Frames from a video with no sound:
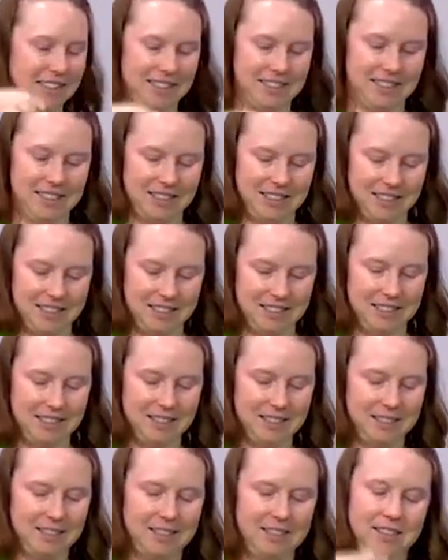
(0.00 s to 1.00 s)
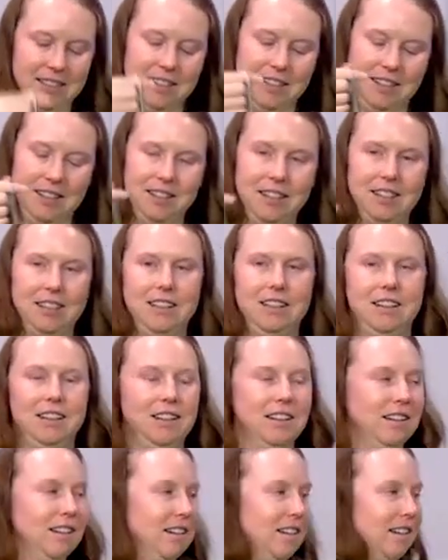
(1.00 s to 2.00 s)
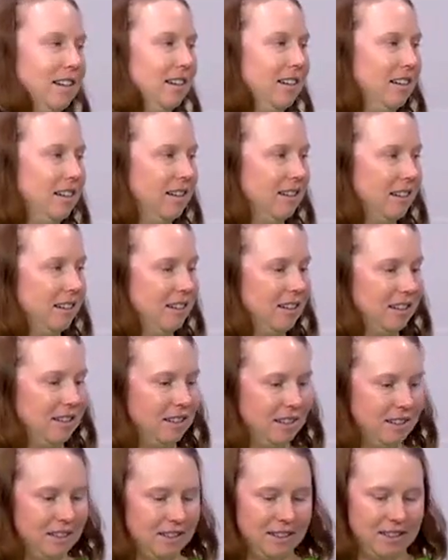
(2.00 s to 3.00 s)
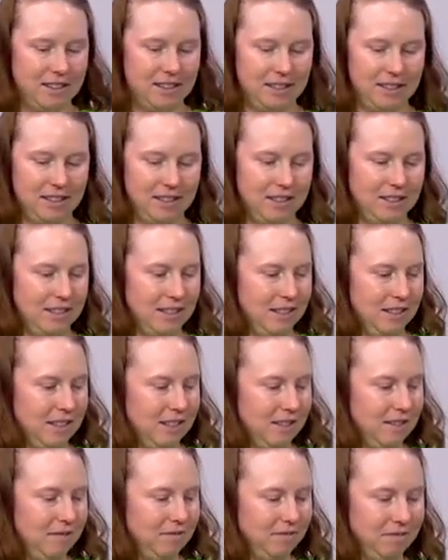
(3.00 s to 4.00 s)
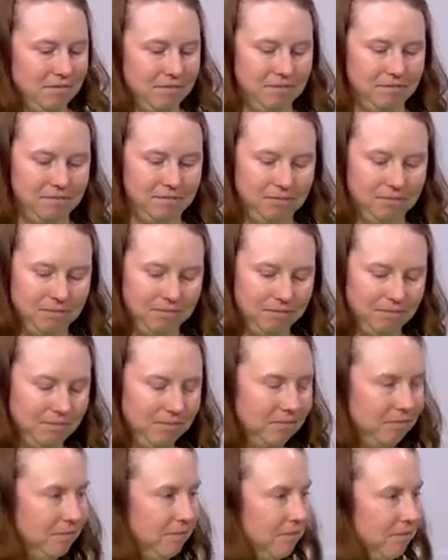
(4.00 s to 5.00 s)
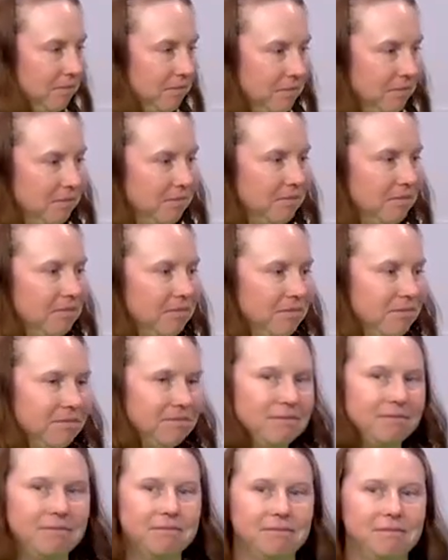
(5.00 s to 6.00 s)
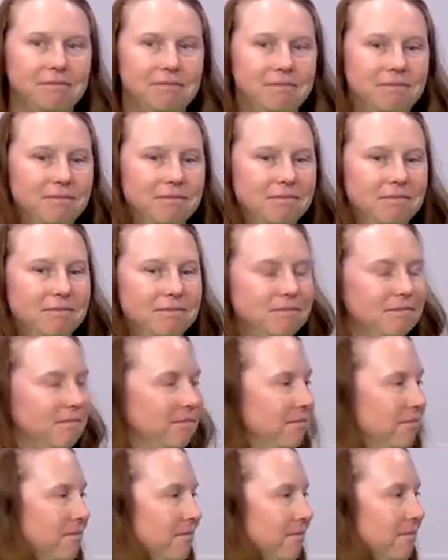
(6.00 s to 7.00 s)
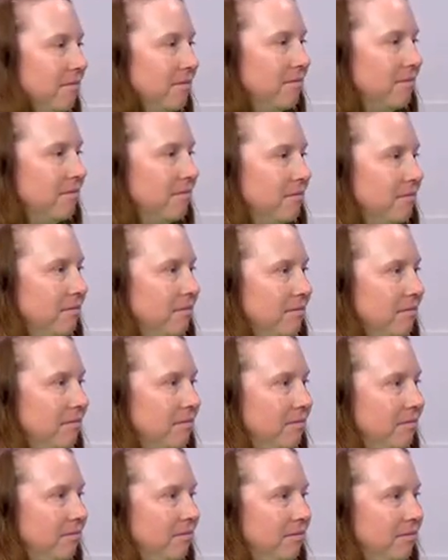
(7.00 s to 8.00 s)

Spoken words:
(not speaking)